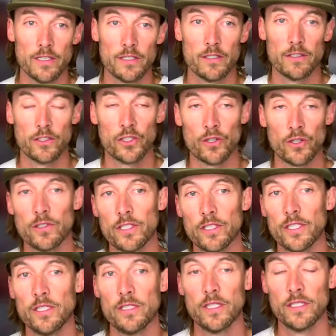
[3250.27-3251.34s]
Is it the shoulder
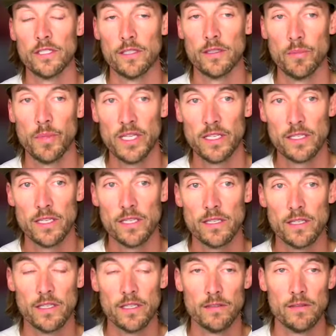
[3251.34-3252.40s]
season? Is it the peak
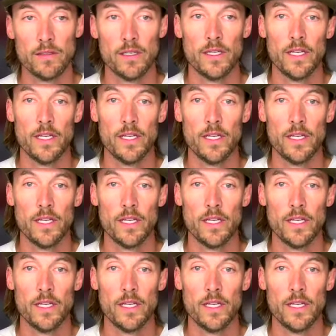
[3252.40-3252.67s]
season?